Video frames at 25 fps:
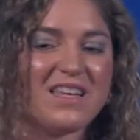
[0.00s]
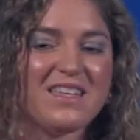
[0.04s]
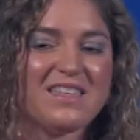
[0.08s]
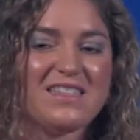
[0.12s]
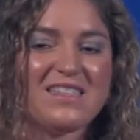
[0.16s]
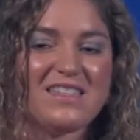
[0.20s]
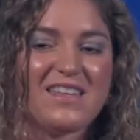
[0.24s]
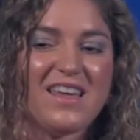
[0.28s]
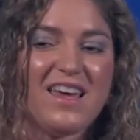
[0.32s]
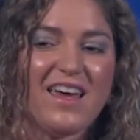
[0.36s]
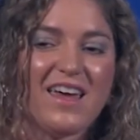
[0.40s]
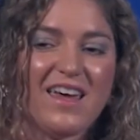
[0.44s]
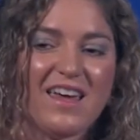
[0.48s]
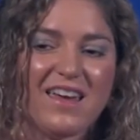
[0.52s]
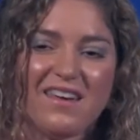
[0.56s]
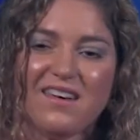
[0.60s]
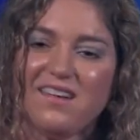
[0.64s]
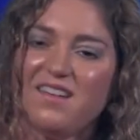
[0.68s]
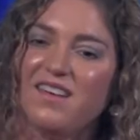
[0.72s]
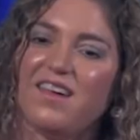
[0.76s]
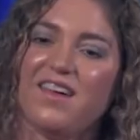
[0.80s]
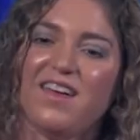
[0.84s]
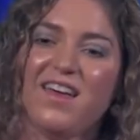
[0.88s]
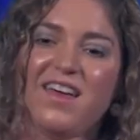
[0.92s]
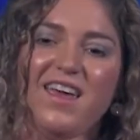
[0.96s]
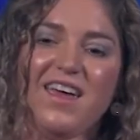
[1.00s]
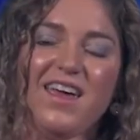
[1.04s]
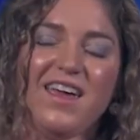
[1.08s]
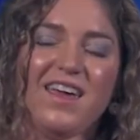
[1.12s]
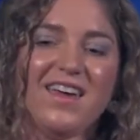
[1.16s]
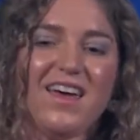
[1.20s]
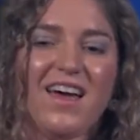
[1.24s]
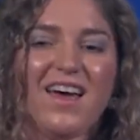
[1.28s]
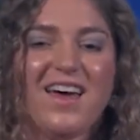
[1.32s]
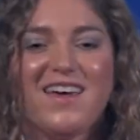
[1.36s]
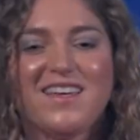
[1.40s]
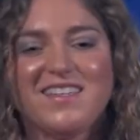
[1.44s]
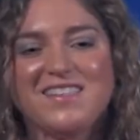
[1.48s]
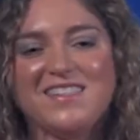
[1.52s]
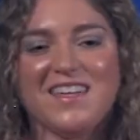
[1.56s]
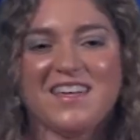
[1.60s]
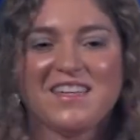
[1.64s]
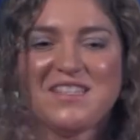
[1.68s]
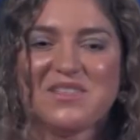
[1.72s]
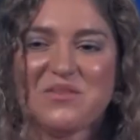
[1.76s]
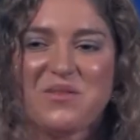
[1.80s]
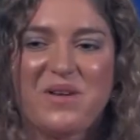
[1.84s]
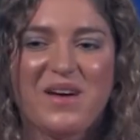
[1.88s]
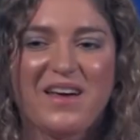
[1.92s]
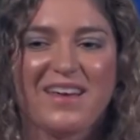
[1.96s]
can say, hey guys,
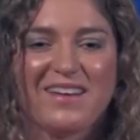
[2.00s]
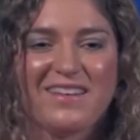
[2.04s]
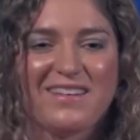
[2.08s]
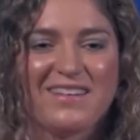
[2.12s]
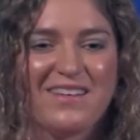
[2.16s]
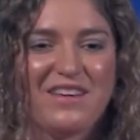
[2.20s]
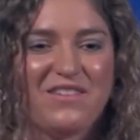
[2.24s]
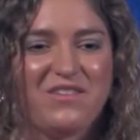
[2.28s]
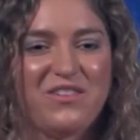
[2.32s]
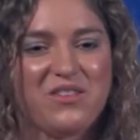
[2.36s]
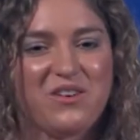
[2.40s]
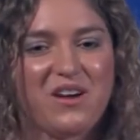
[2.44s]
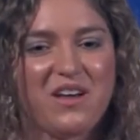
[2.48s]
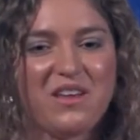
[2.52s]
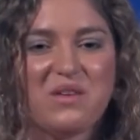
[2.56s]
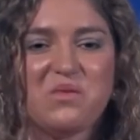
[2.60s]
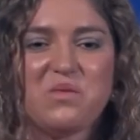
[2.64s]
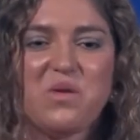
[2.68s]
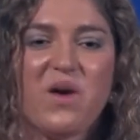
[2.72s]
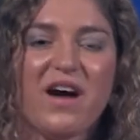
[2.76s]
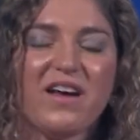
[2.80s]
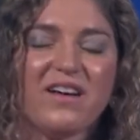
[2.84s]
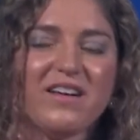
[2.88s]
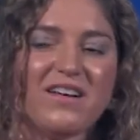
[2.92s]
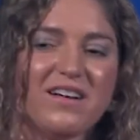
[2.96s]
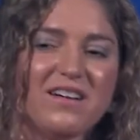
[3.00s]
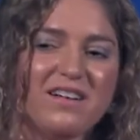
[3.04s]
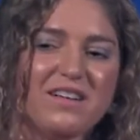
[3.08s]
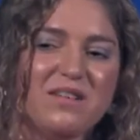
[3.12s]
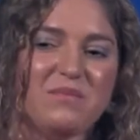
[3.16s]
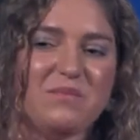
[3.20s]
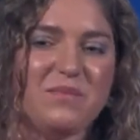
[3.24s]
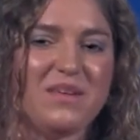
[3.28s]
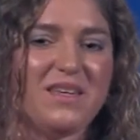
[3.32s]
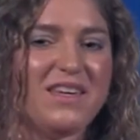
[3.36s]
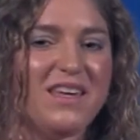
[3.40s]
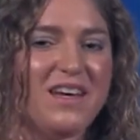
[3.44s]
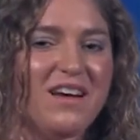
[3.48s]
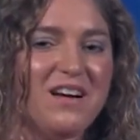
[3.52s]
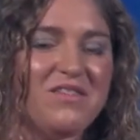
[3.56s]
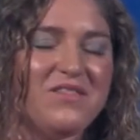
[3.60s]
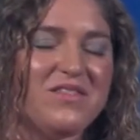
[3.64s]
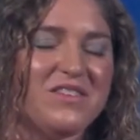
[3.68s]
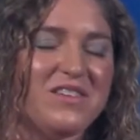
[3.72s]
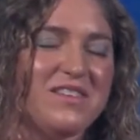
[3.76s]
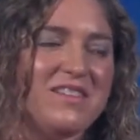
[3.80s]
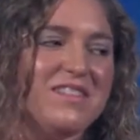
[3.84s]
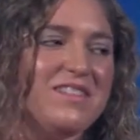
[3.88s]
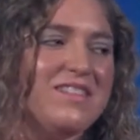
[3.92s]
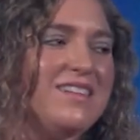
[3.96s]
guess what? If you're on the water, be
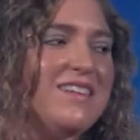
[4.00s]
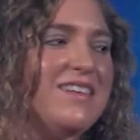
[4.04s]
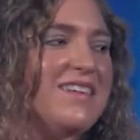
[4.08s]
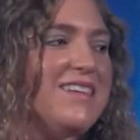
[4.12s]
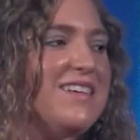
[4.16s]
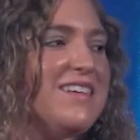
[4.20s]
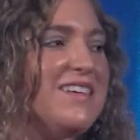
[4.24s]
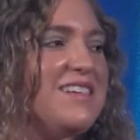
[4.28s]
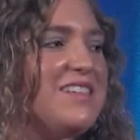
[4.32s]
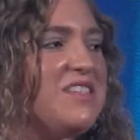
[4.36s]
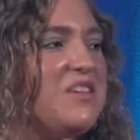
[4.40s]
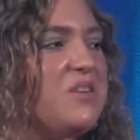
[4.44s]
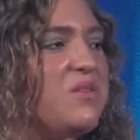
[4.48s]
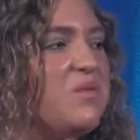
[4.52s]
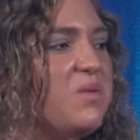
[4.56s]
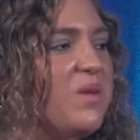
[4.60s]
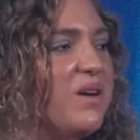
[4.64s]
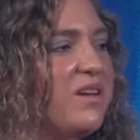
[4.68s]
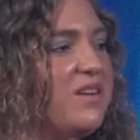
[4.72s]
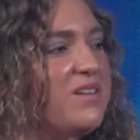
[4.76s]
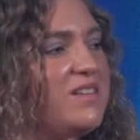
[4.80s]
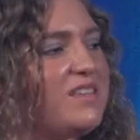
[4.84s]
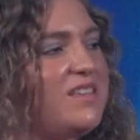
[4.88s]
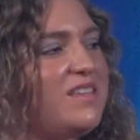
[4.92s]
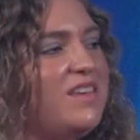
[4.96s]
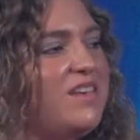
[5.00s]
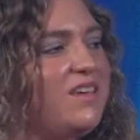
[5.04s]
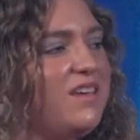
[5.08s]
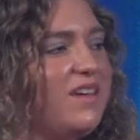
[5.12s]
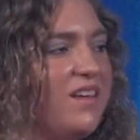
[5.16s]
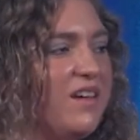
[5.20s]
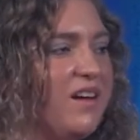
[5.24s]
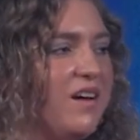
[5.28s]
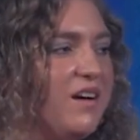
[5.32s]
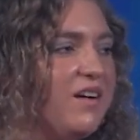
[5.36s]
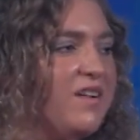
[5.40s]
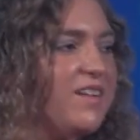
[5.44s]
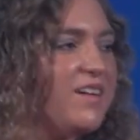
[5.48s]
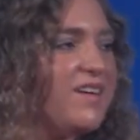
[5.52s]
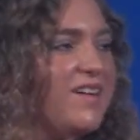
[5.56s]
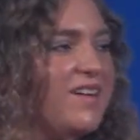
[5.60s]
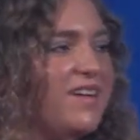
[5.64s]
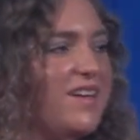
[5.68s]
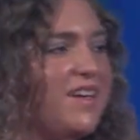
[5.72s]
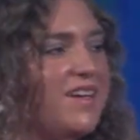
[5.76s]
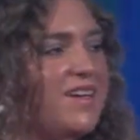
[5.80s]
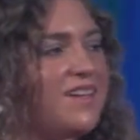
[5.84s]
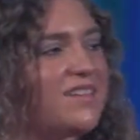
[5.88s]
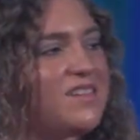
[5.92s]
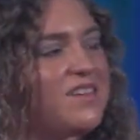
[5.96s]
careful. So what you're seeing here
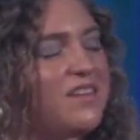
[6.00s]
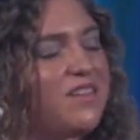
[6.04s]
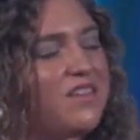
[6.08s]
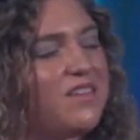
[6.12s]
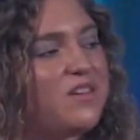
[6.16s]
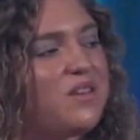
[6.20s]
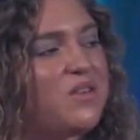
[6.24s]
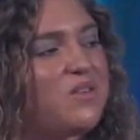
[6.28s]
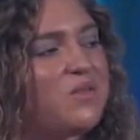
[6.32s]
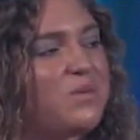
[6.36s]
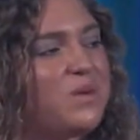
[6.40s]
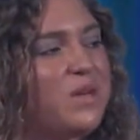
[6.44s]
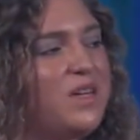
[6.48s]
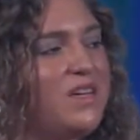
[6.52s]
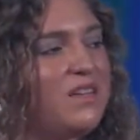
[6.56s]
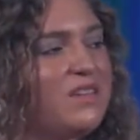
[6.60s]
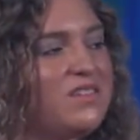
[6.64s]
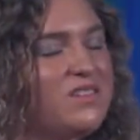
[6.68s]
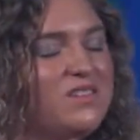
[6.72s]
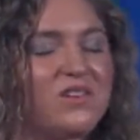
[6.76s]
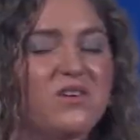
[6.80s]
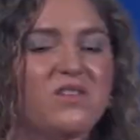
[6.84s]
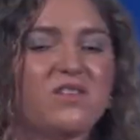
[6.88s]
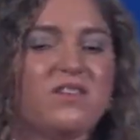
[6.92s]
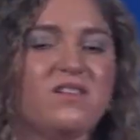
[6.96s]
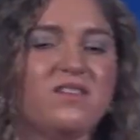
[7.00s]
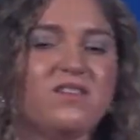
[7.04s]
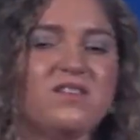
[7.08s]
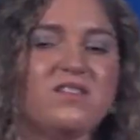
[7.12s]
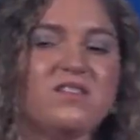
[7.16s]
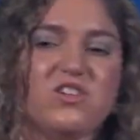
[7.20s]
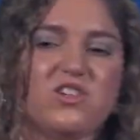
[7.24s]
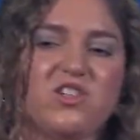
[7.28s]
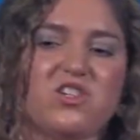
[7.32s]
is the green circles